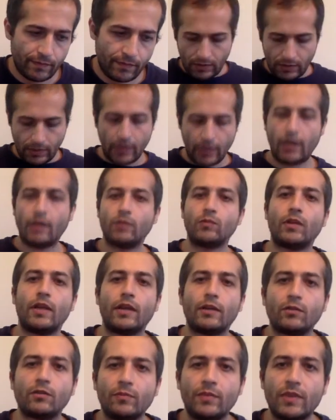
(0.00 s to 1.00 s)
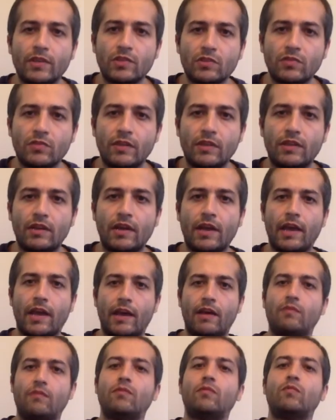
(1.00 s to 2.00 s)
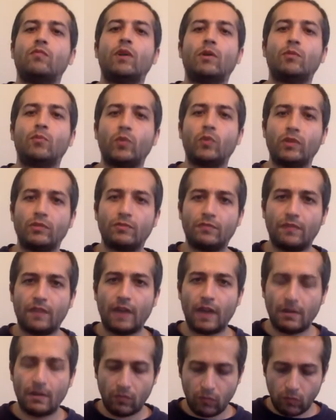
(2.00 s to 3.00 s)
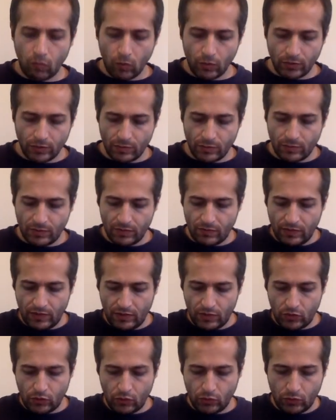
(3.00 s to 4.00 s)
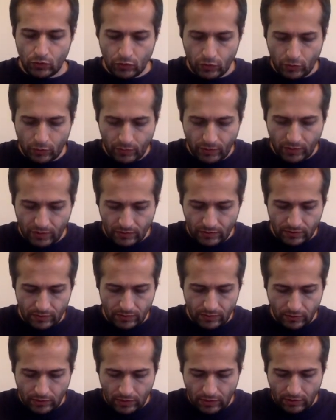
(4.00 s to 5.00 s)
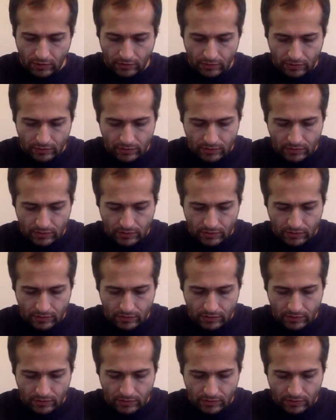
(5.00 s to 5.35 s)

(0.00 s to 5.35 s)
and I would like to measure whether I have 1.5 volts between 2 terminals. Okay, let's